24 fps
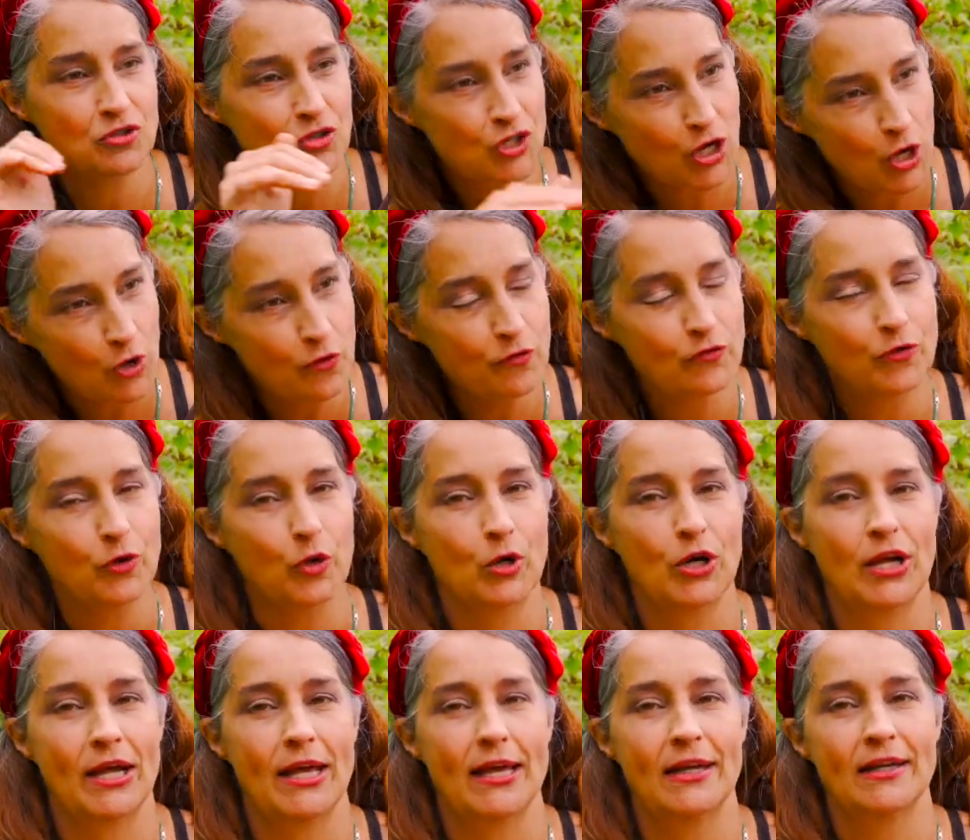go
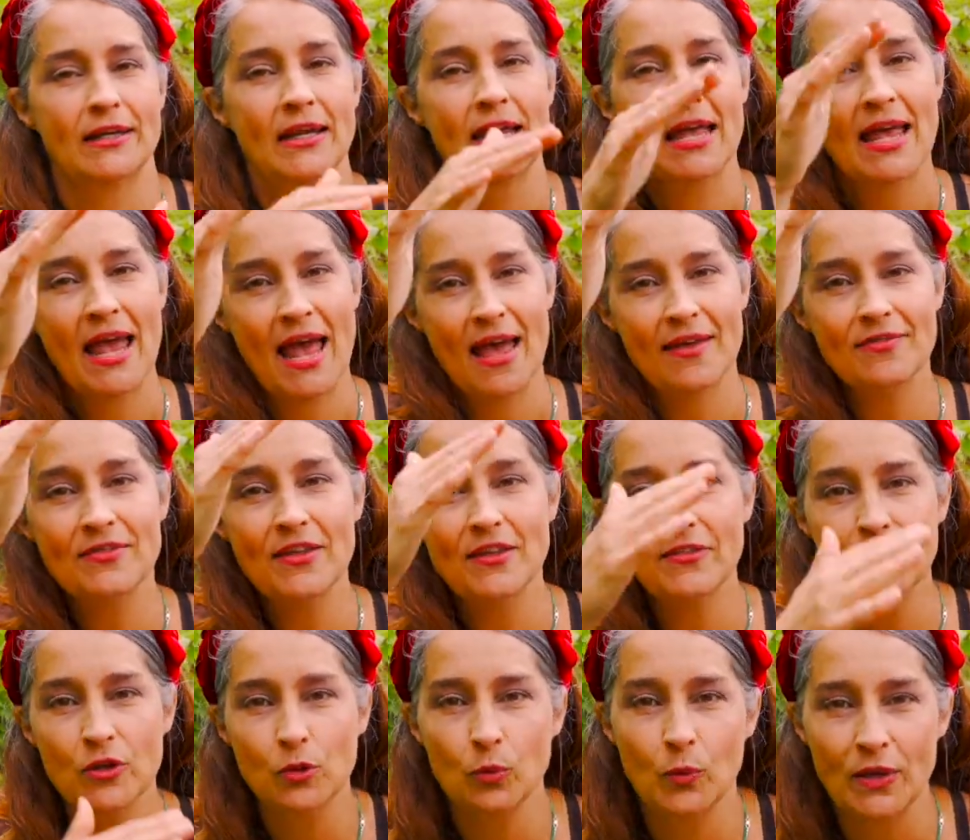for it. And
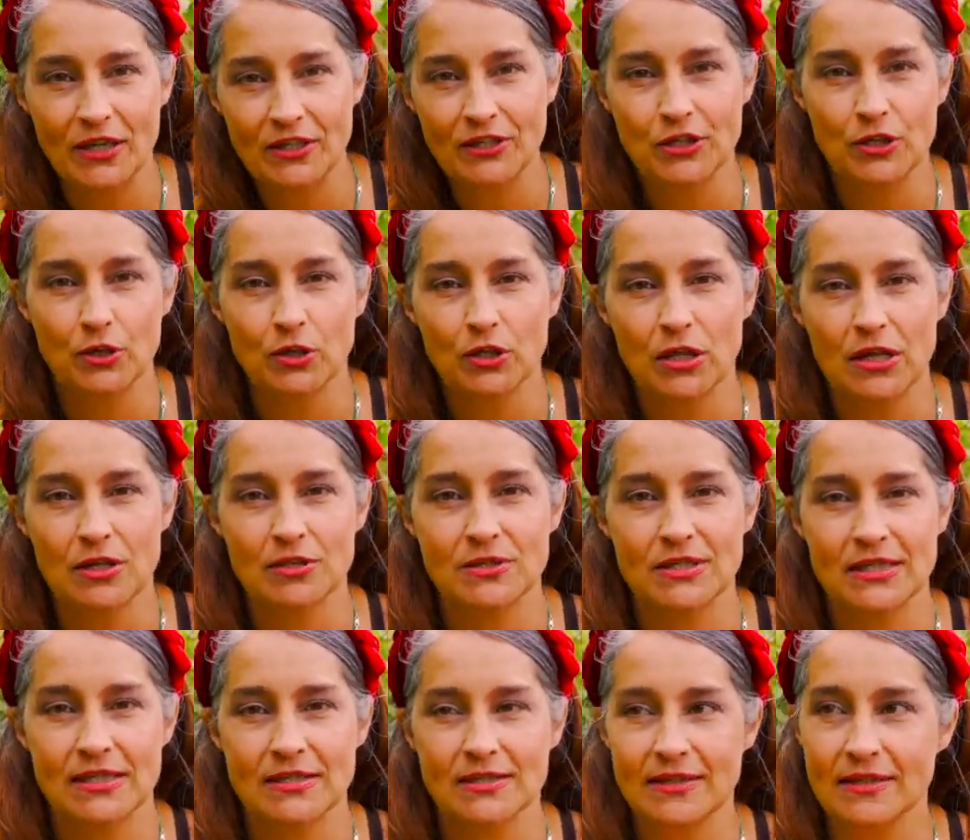then the window
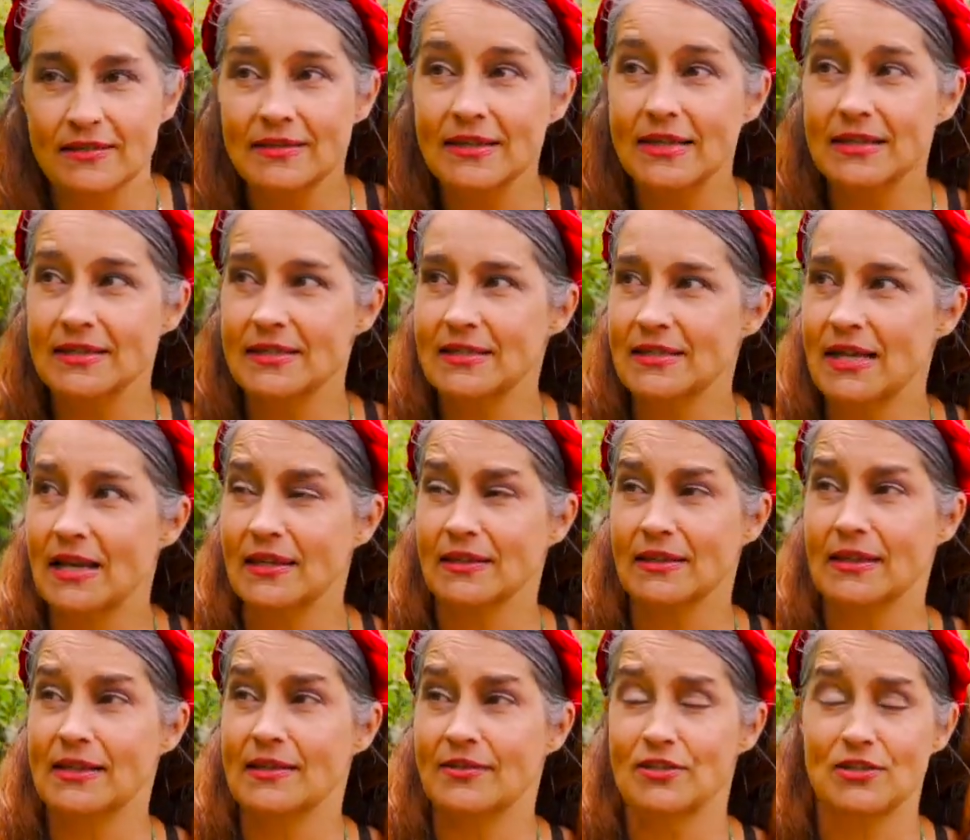closes, and then
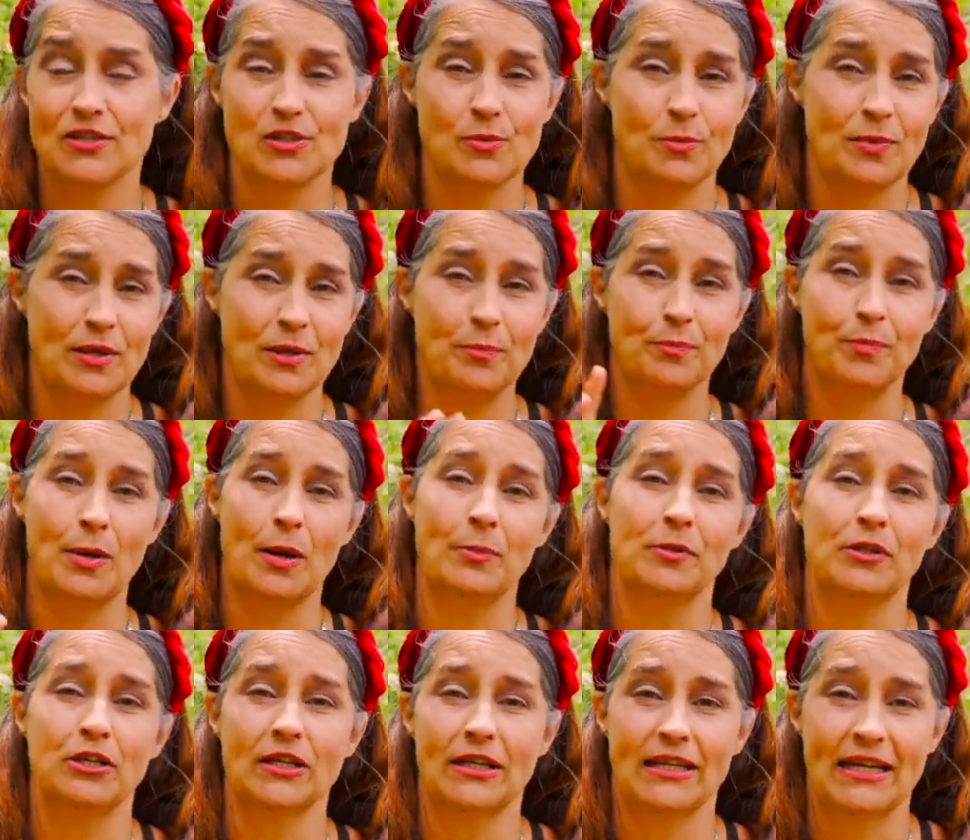suddenly there's a big
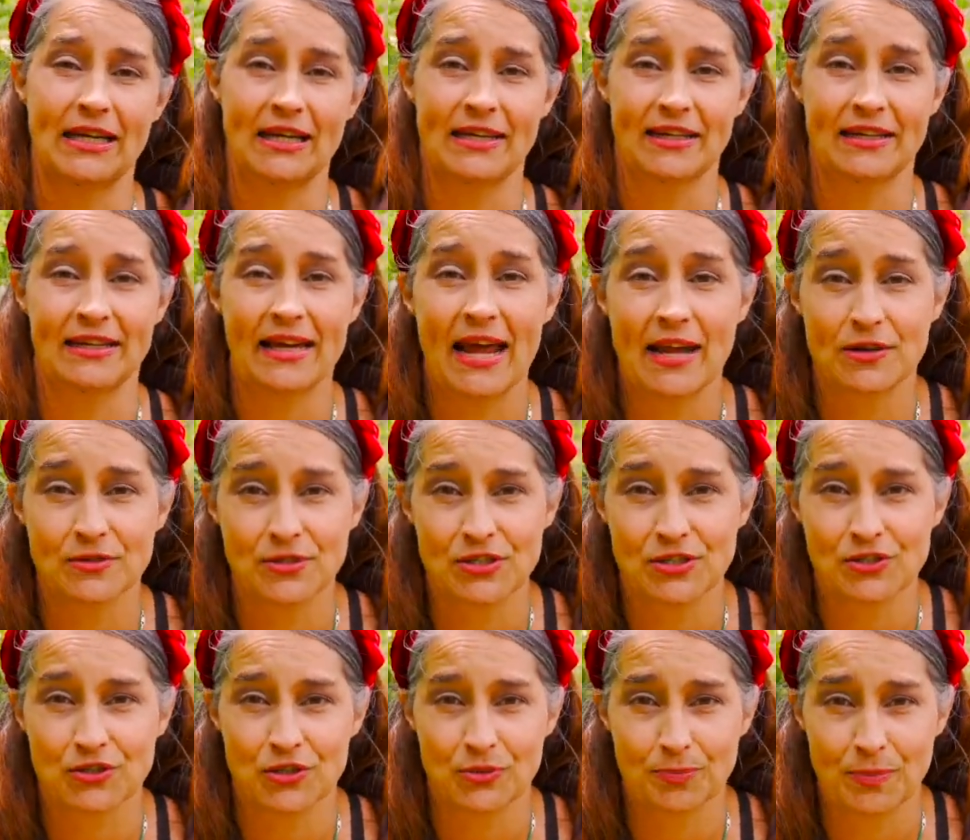bubble again, and
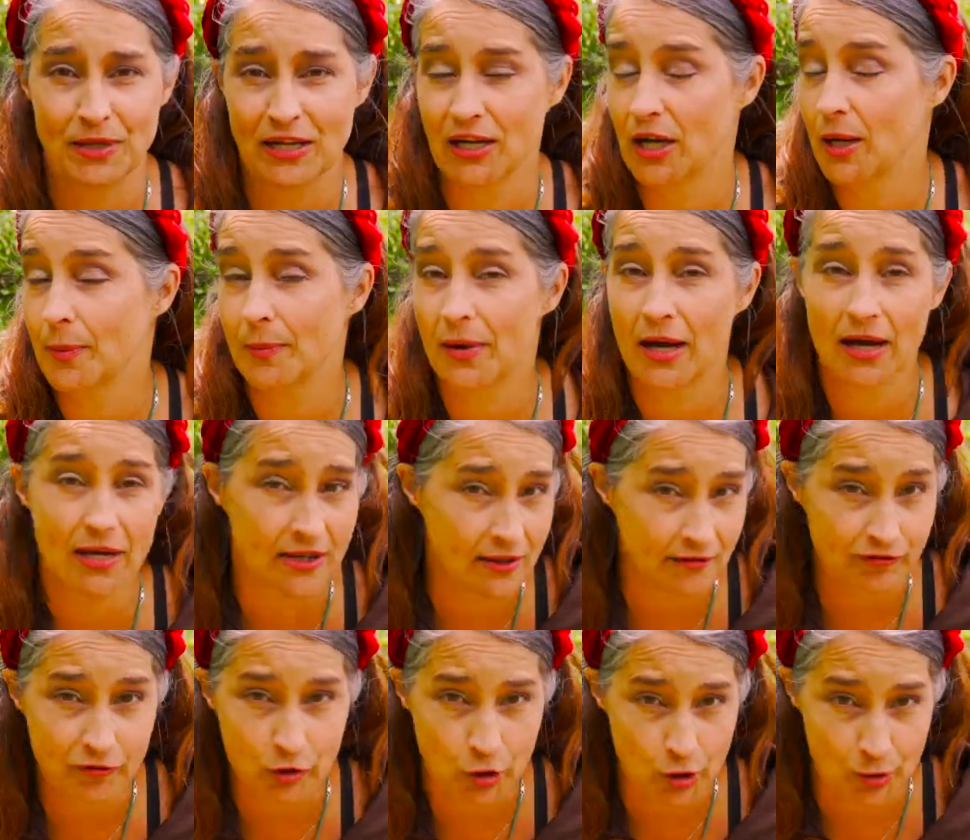houses are become
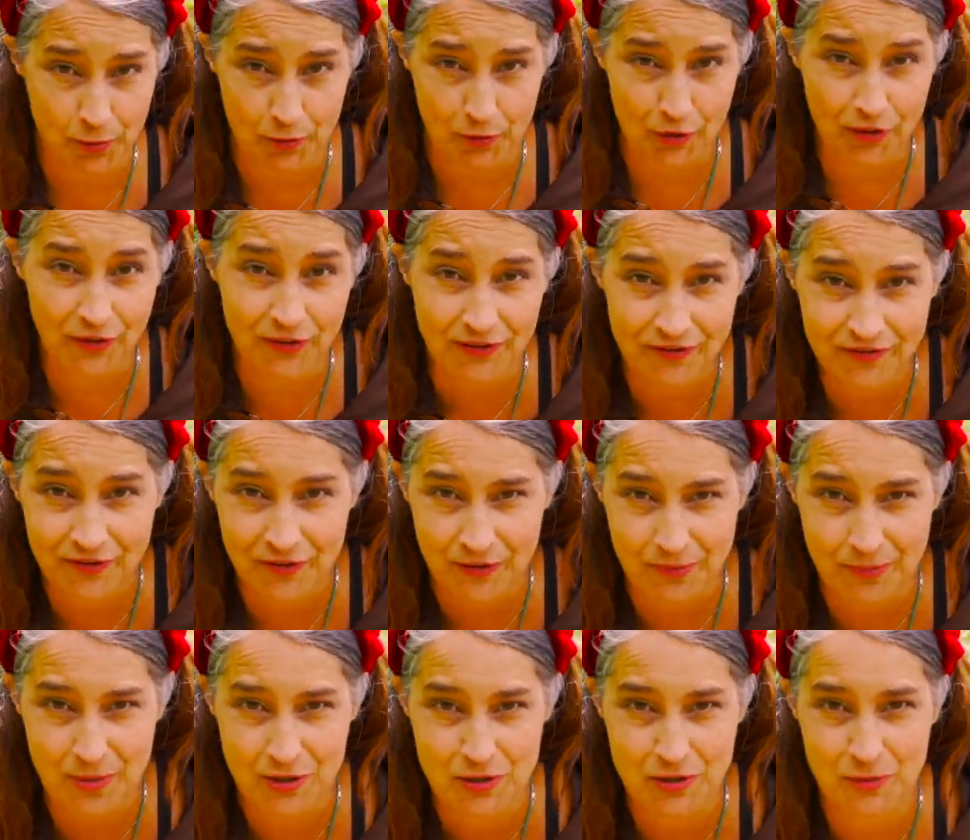unaffordable
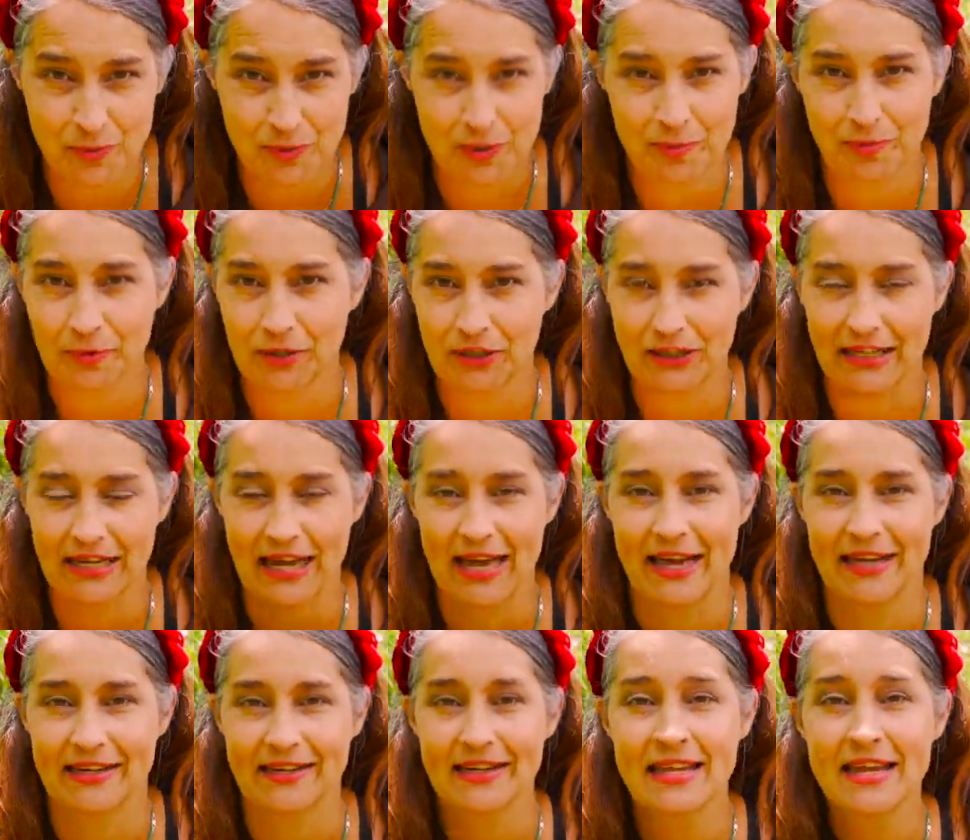for most people
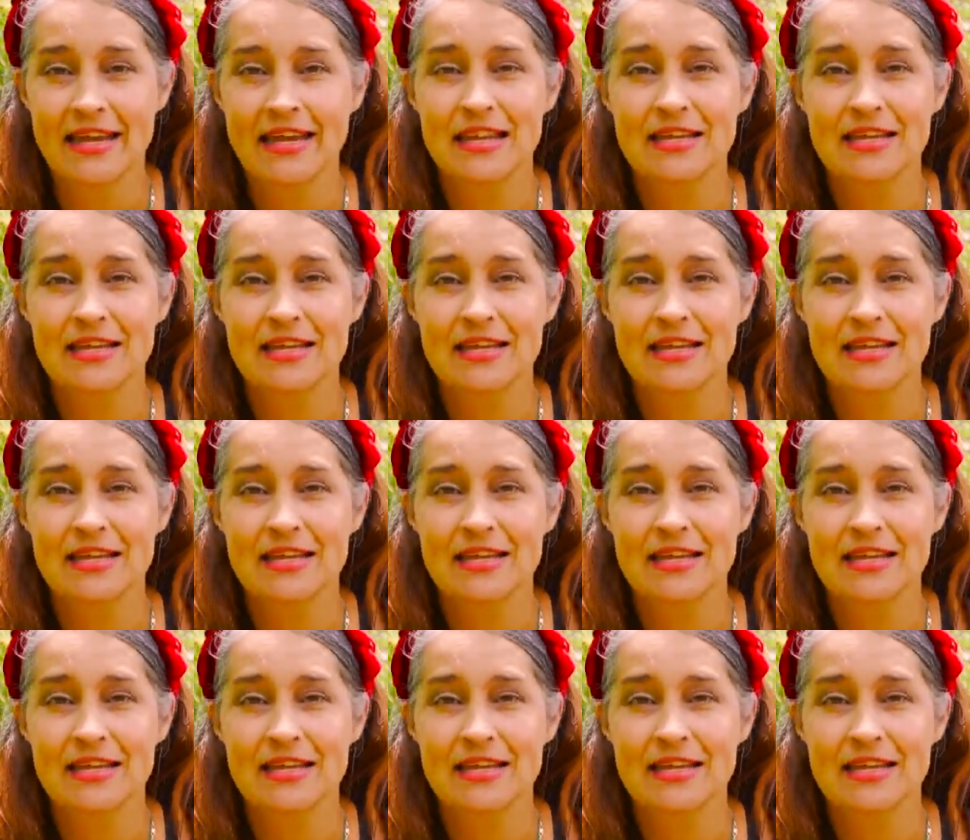again.